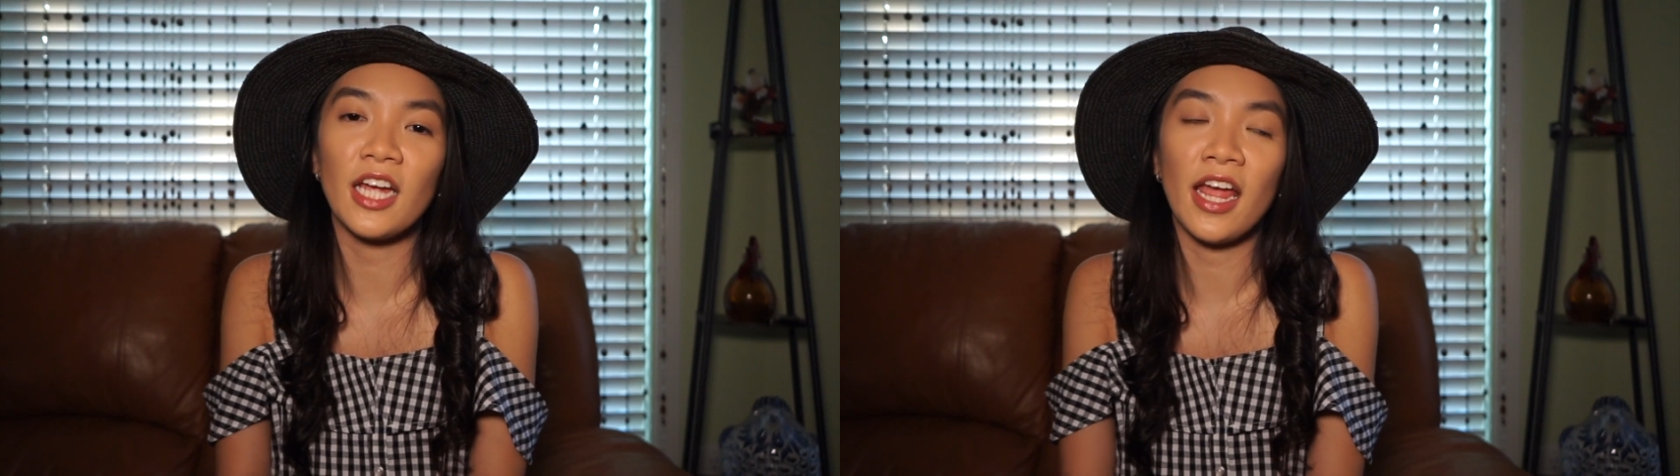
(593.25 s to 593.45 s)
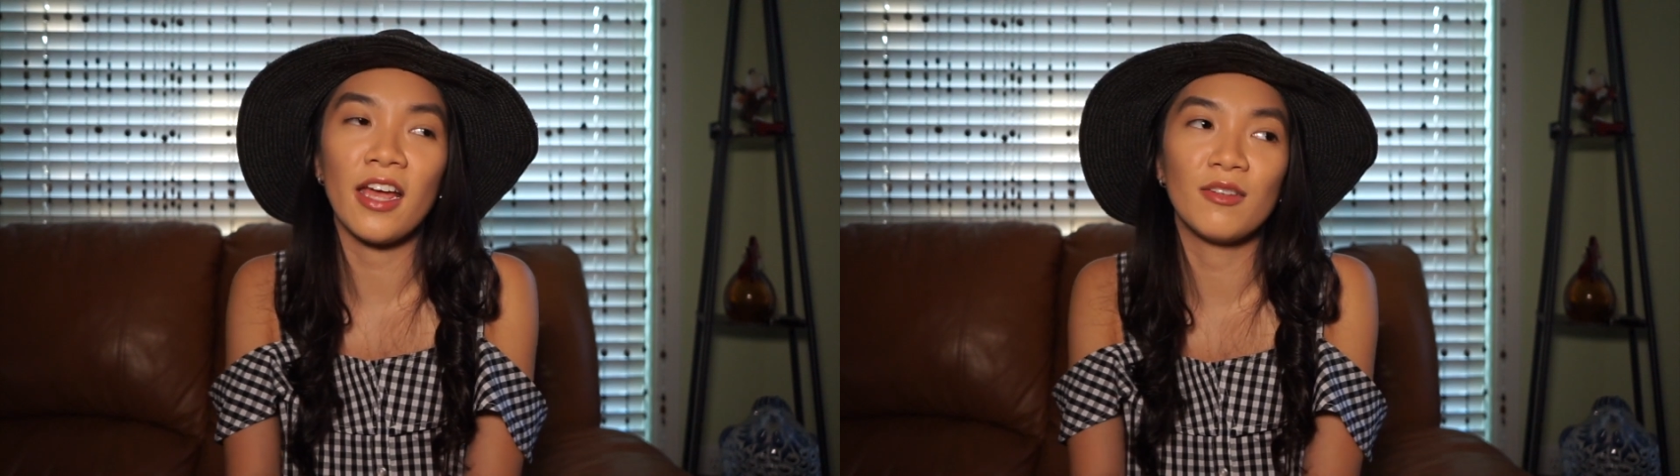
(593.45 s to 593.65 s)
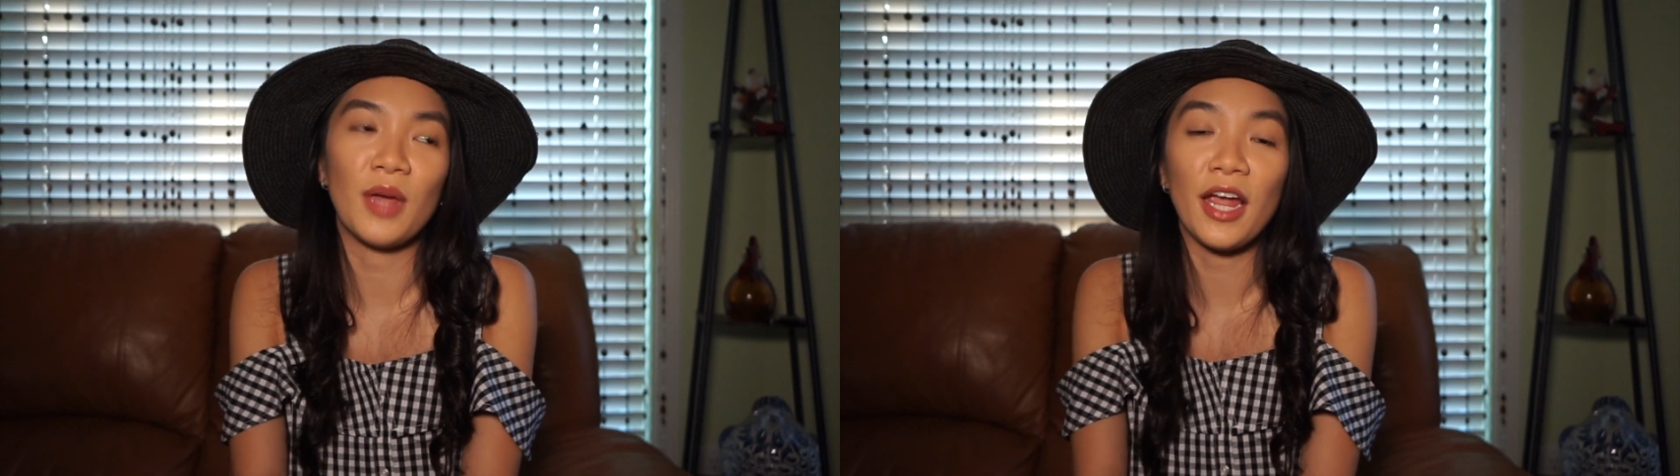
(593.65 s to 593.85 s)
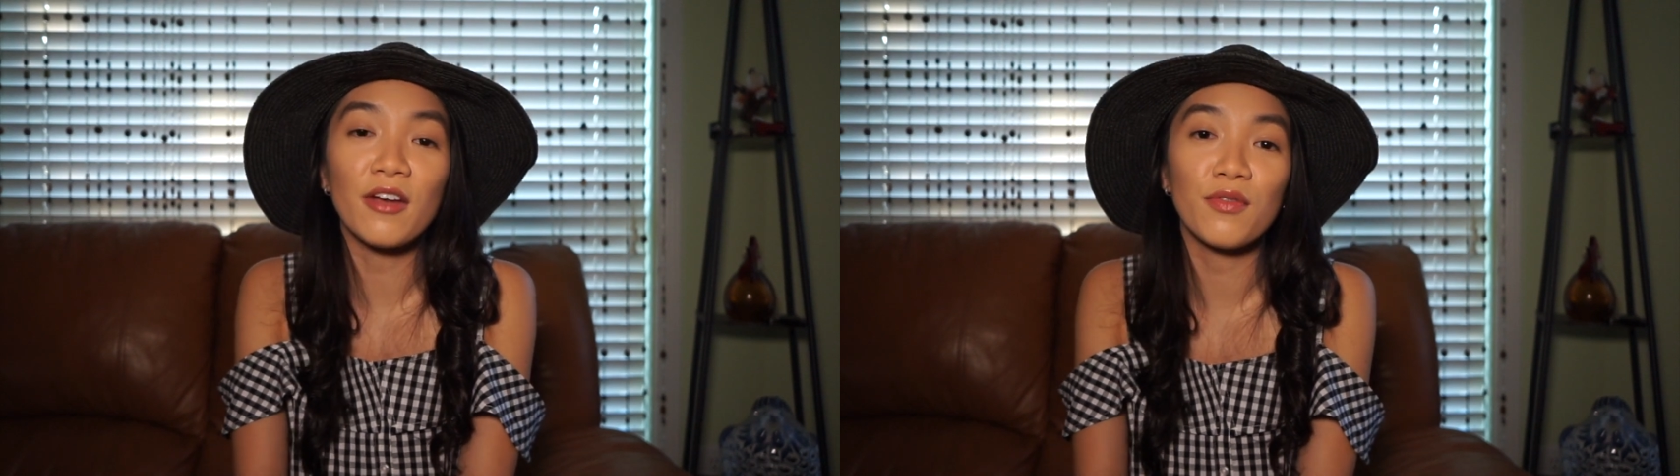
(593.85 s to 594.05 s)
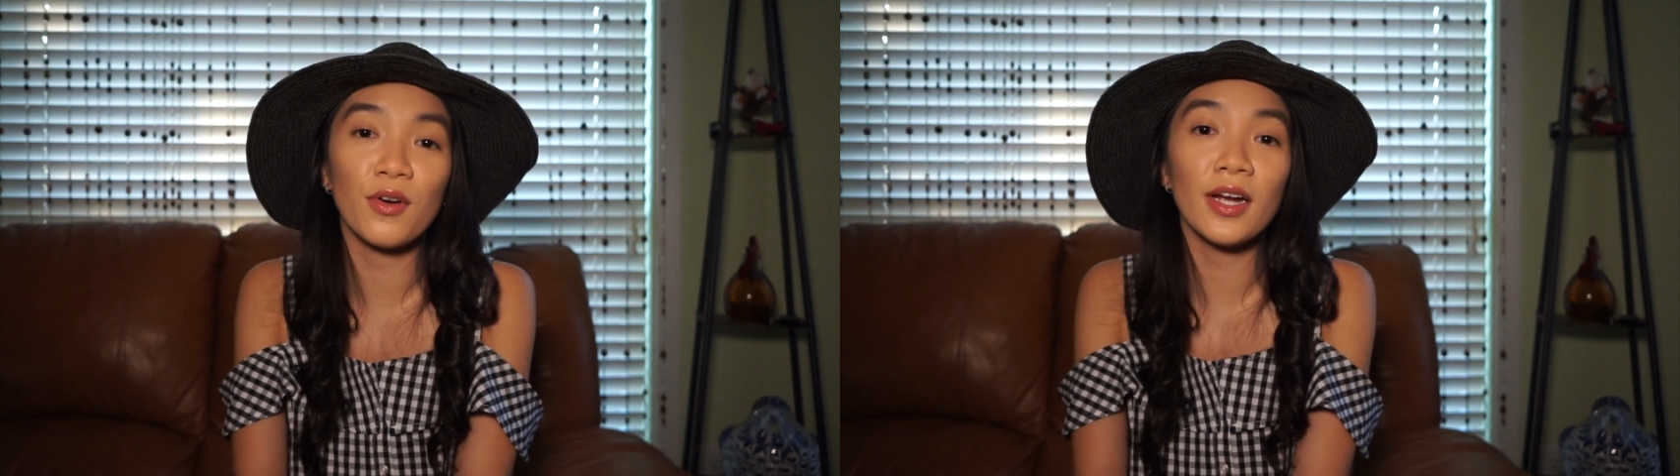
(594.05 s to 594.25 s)
and paid
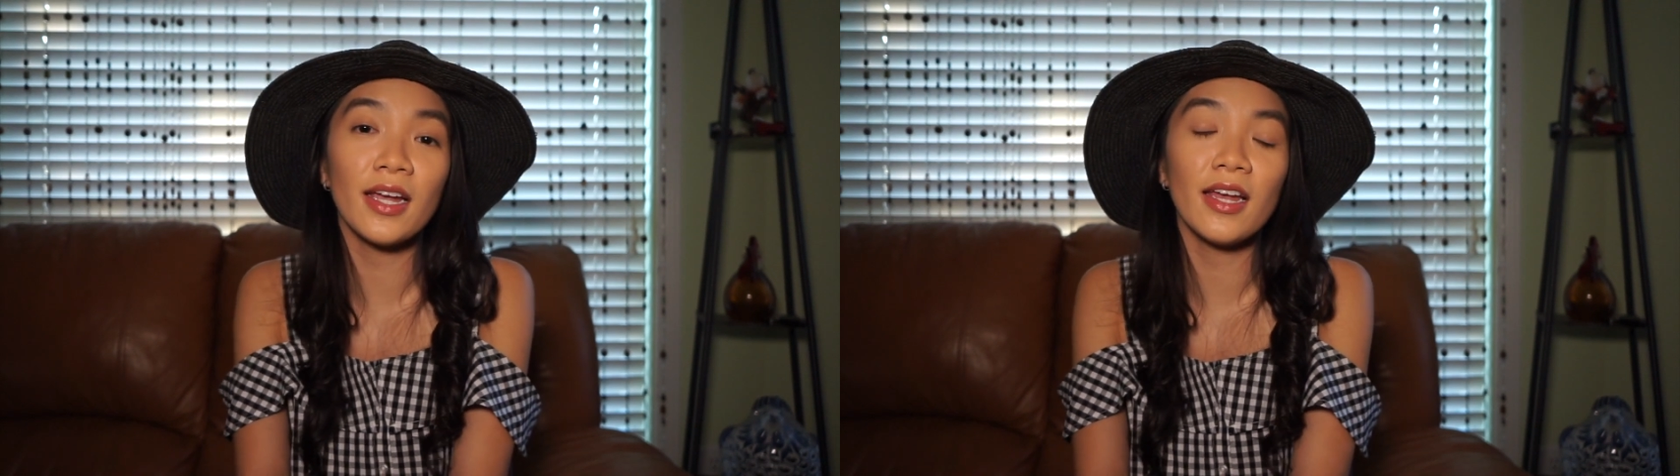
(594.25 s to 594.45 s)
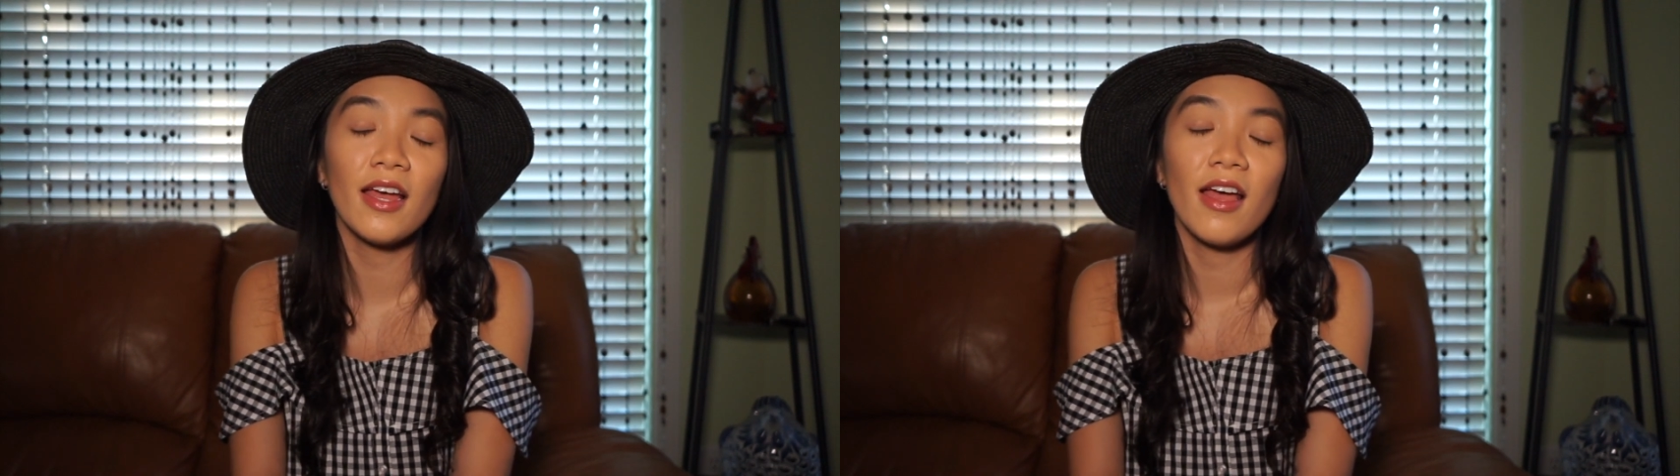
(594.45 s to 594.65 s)
for it.